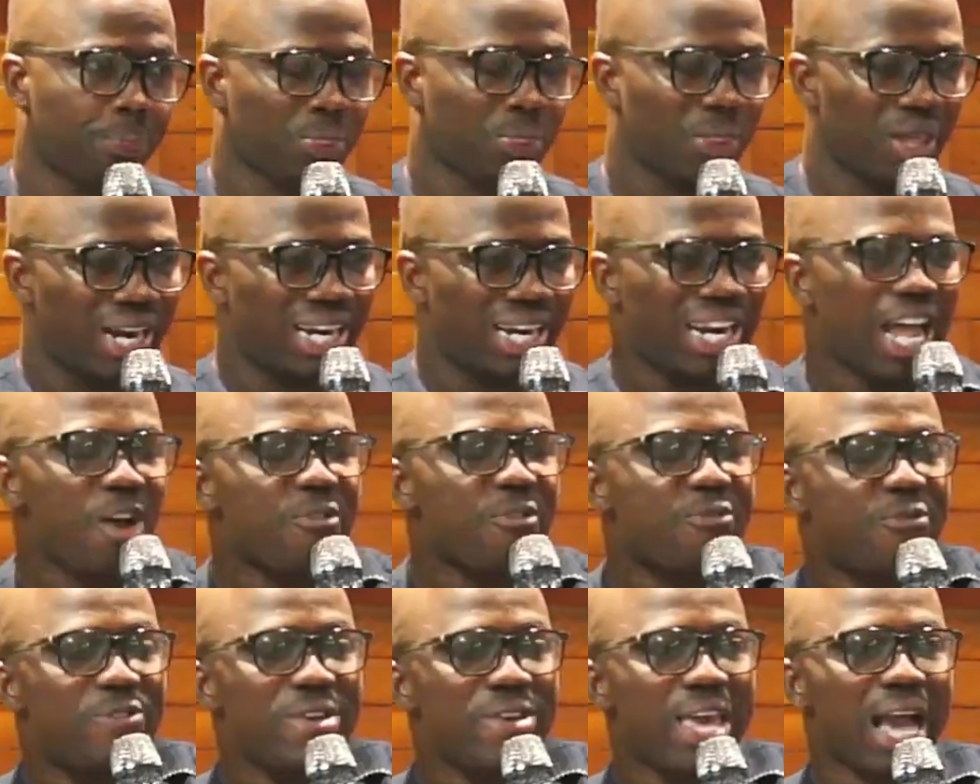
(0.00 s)
That
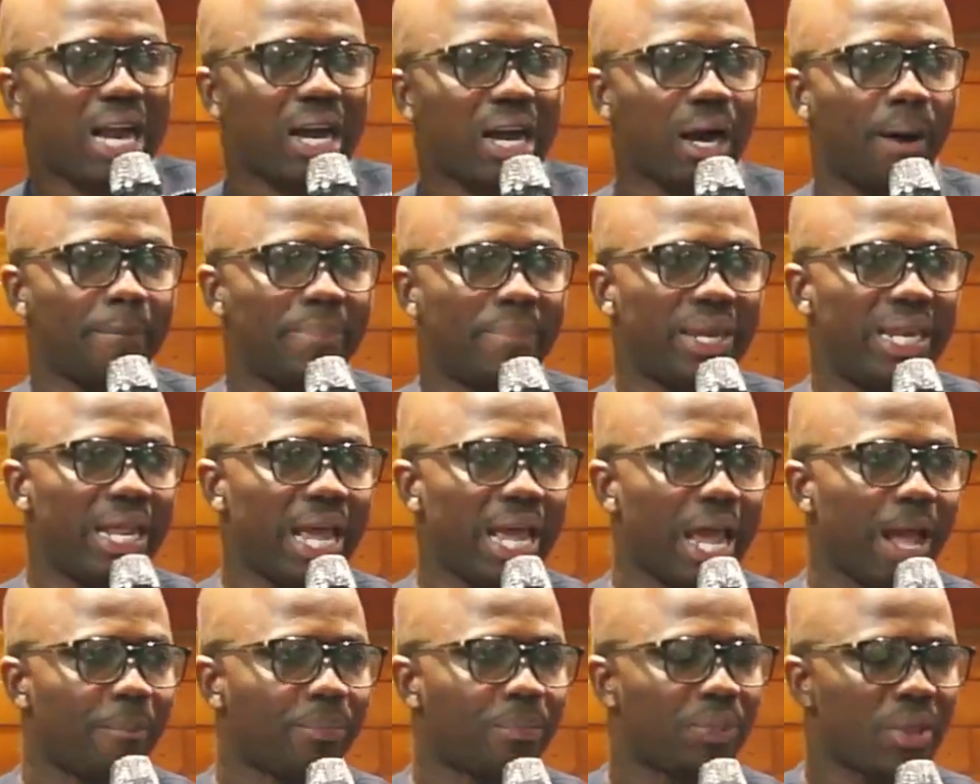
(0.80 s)
fear can be there.
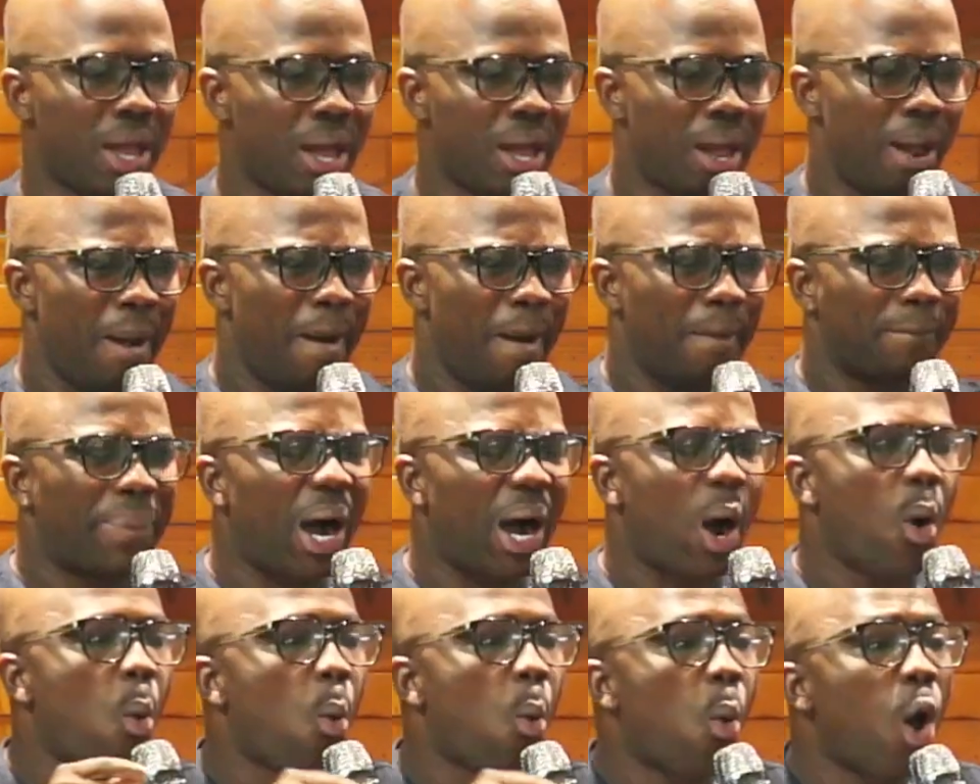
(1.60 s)
But
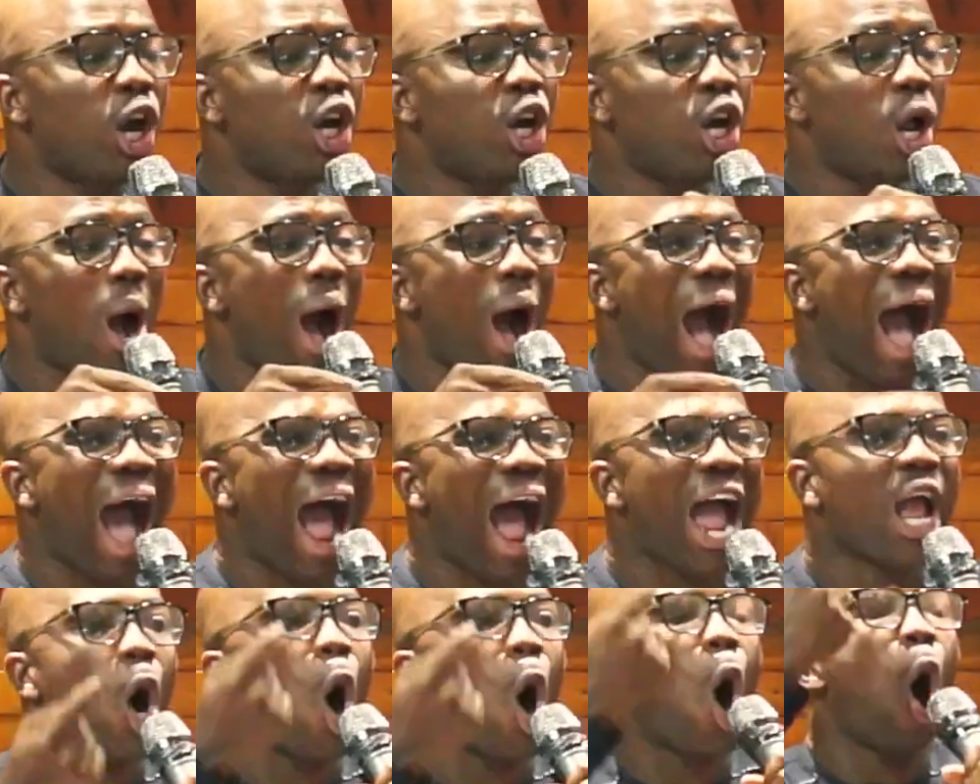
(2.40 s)
what I
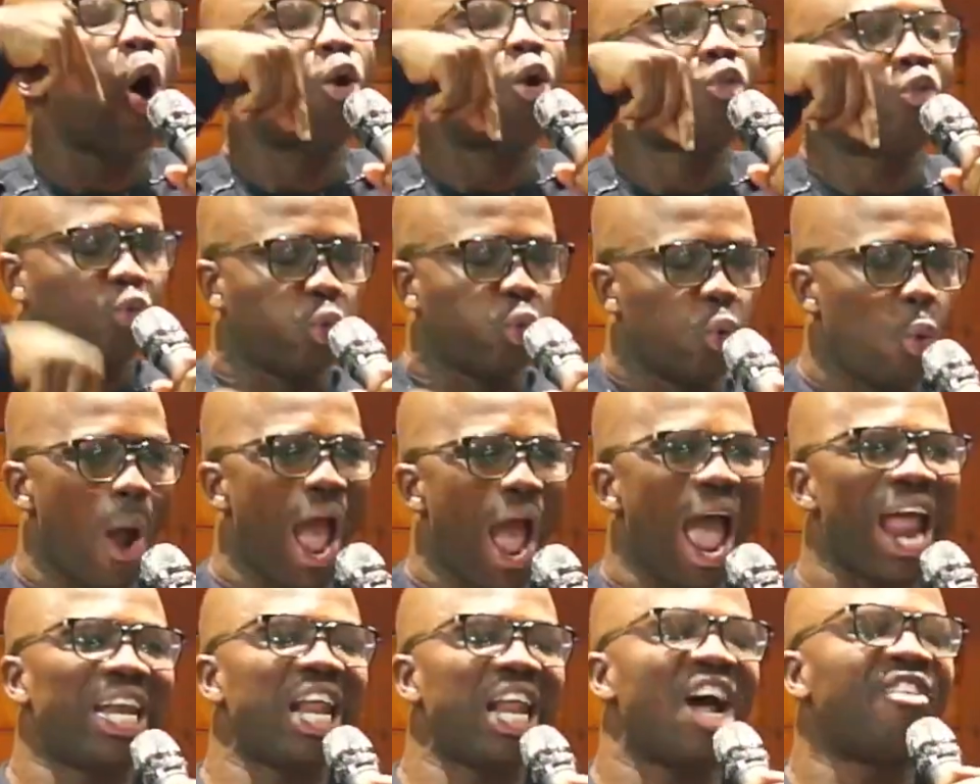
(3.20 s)
ought to, and
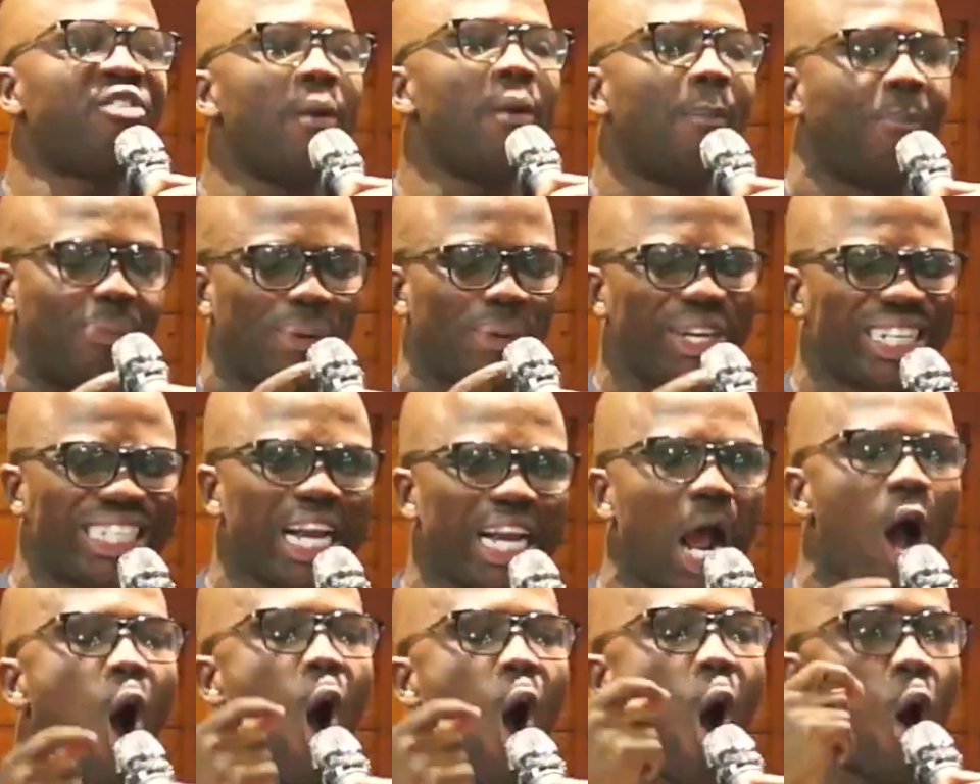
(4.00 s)
every preacher
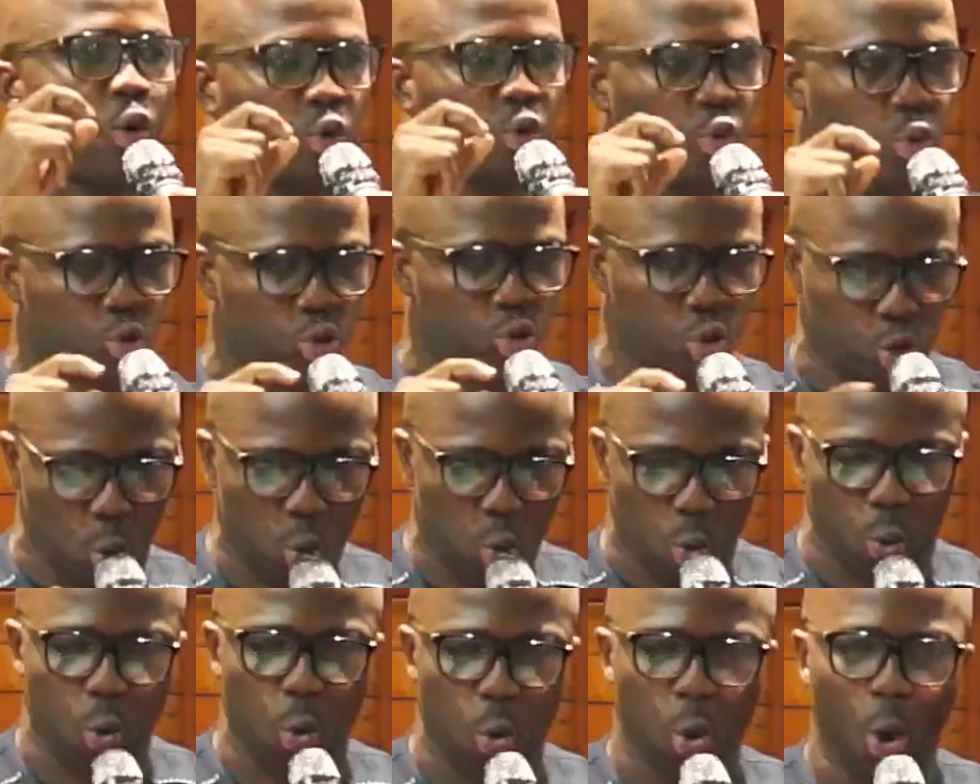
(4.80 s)
ought to
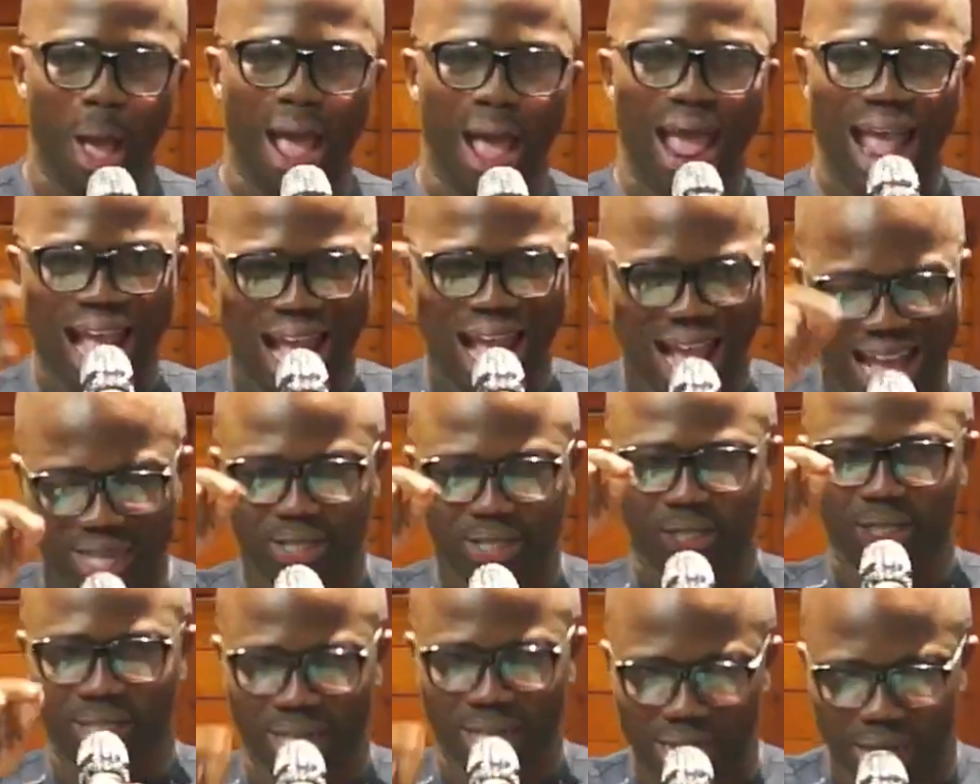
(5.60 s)
do, is
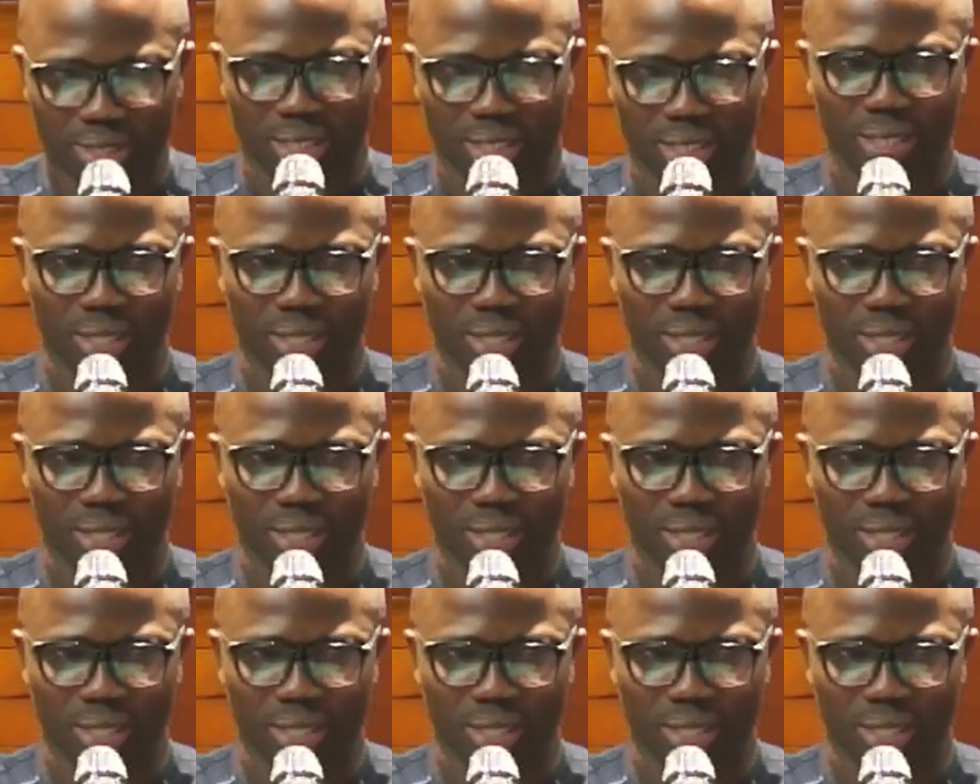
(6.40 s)
this